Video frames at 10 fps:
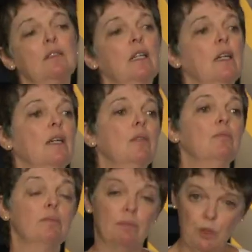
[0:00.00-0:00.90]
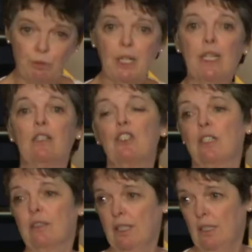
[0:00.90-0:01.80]
um, you're writing
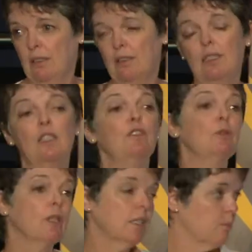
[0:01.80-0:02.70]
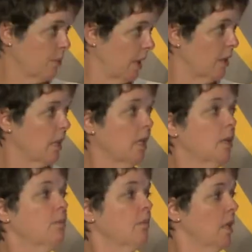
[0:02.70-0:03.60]
chick lit if you write the
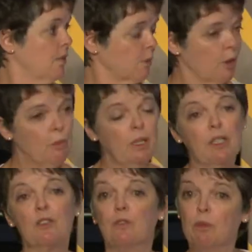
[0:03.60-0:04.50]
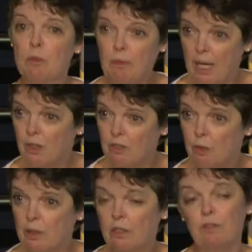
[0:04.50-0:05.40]
breakup of a romance from a man's
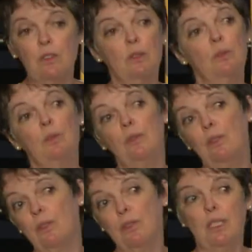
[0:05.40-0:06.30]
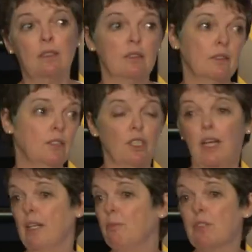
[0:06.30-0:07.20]
point of view, you're either
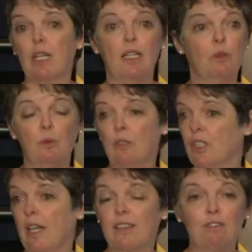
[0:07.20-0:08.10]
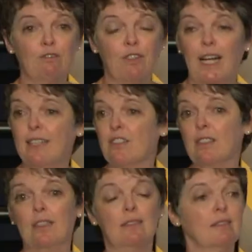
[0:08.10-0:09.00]
John Updike or Jonathan Franzen,
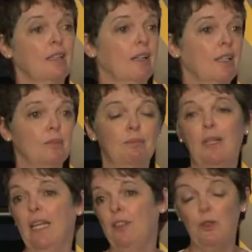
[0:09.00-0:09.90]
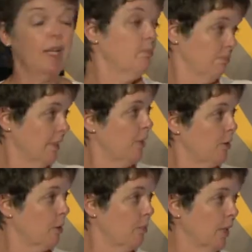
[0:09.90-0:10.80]
and, um, and you get
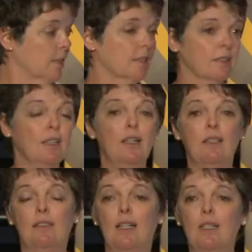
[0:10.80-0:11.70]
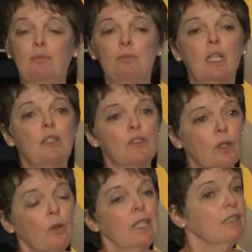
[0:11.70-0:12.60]
literary prizes. Um,
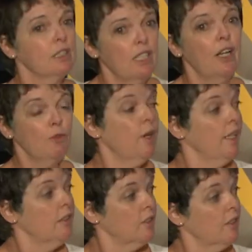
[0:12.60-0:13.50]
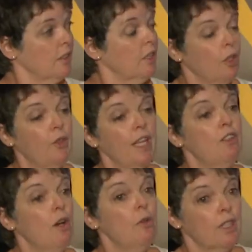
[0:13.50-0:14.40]
so young writers are, you know, they
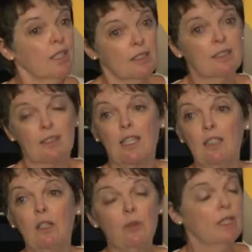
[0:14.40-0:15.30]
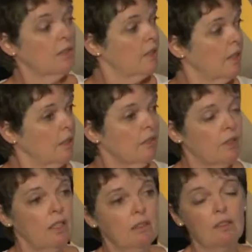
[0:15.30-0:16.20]
know this. They know this. They're,
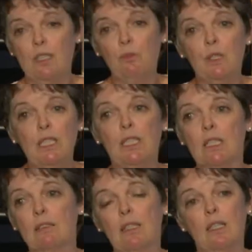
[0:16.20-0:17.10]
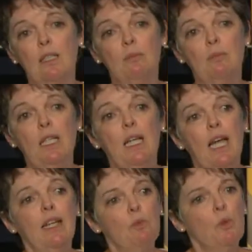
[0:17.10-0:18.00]
they're, they're reading. Um,
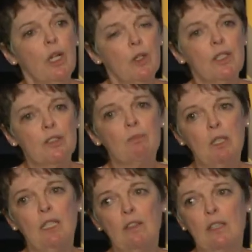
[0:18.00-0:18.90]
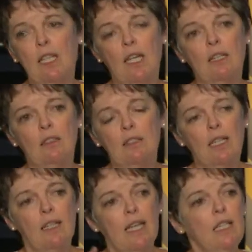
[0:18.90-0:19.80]
and it worries me that,
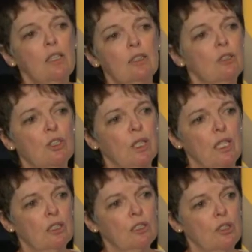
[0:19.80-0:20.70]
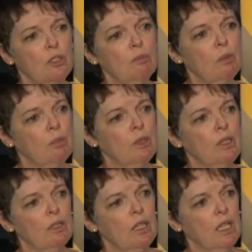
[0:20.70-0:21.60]
that any constraint should be put
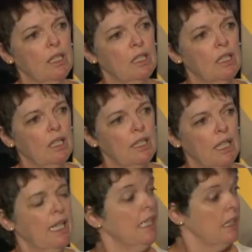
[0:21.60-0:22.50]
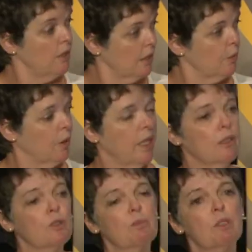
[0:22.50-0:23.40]
on, on any young
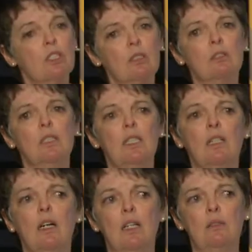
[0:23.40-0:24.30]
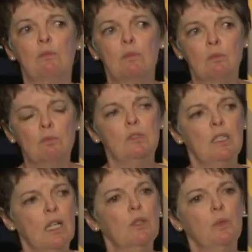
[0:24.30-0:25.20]
writers, but certainly on
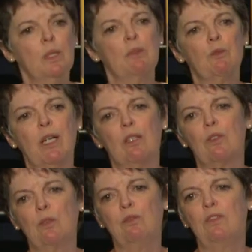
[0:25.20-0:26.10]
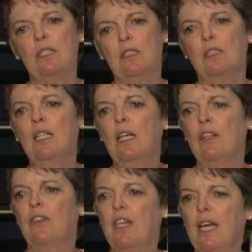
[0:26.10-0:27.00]
young women writers who feel
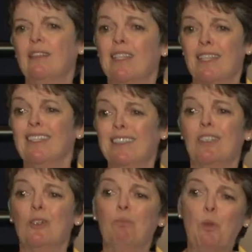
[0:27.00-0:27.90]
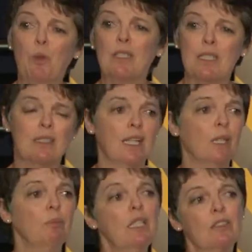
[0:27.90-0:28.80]
that the things that are important to
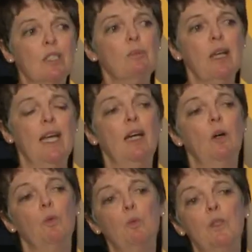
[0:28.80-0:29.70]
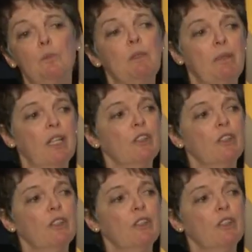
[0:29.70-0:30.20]
them somehow will be better